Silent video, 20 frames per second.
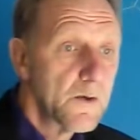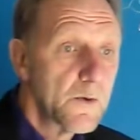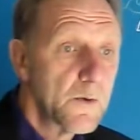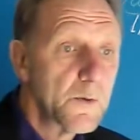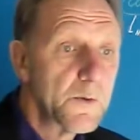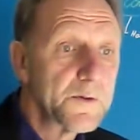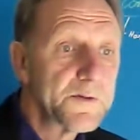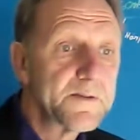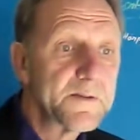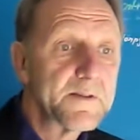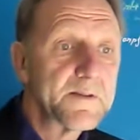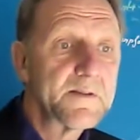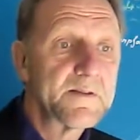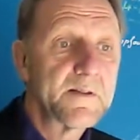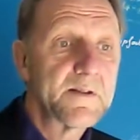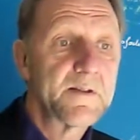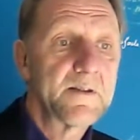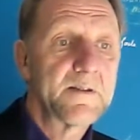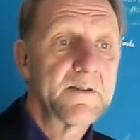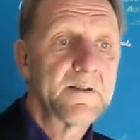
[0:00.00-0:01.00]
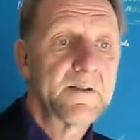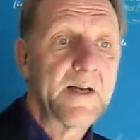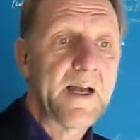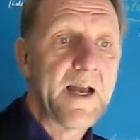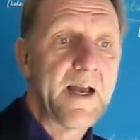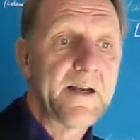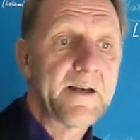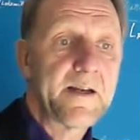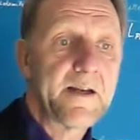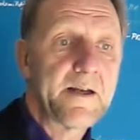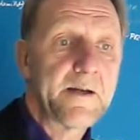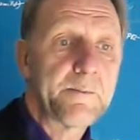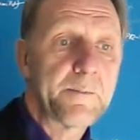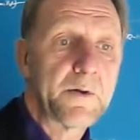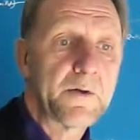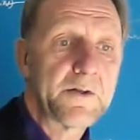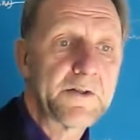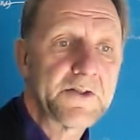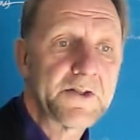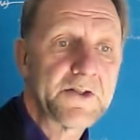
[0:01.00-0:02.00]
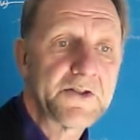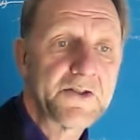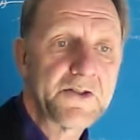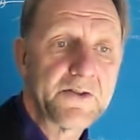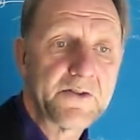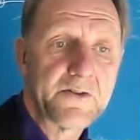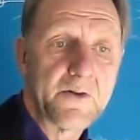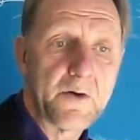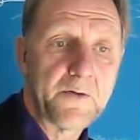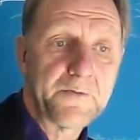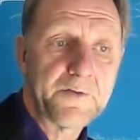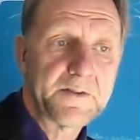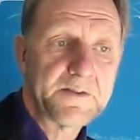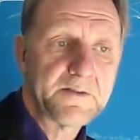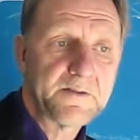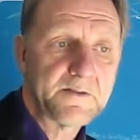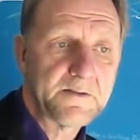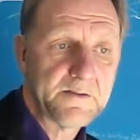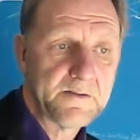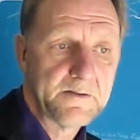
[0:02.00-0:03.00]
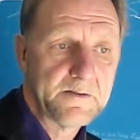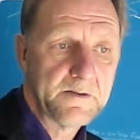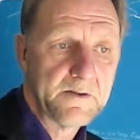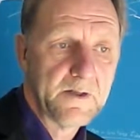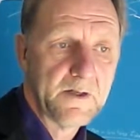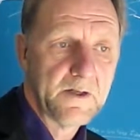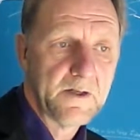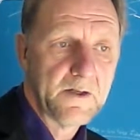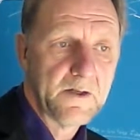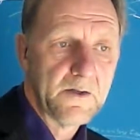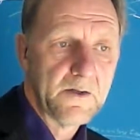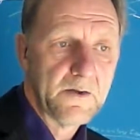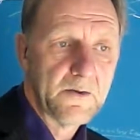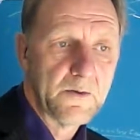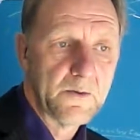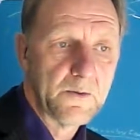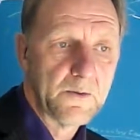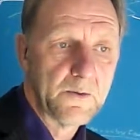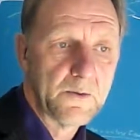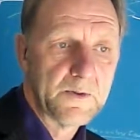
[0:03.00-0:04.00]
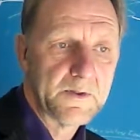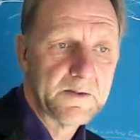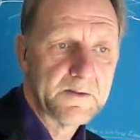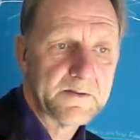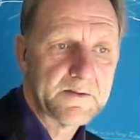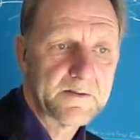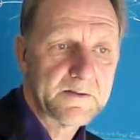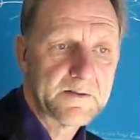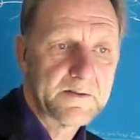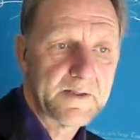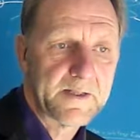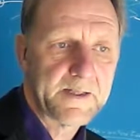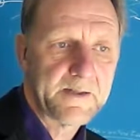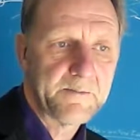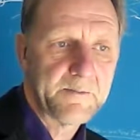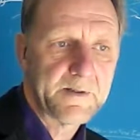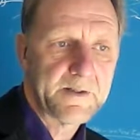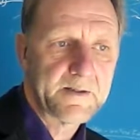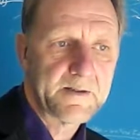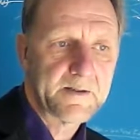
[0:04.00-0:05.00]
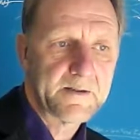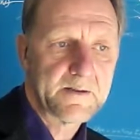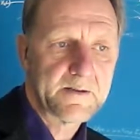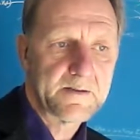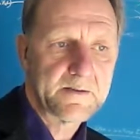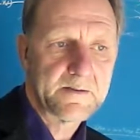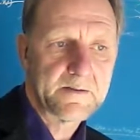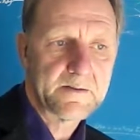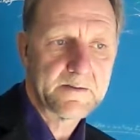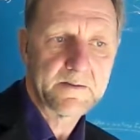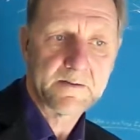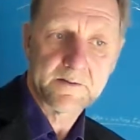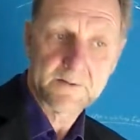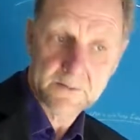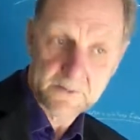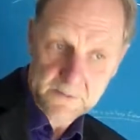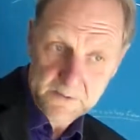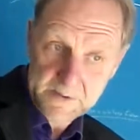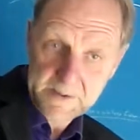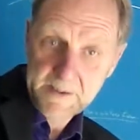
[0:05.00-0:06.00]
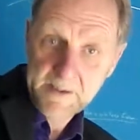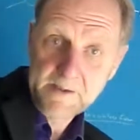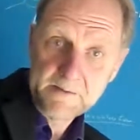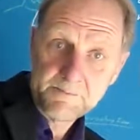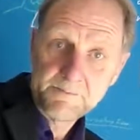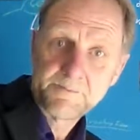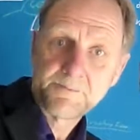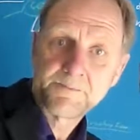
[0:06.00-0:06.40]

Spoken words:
is in the politician office? Who is screaming here?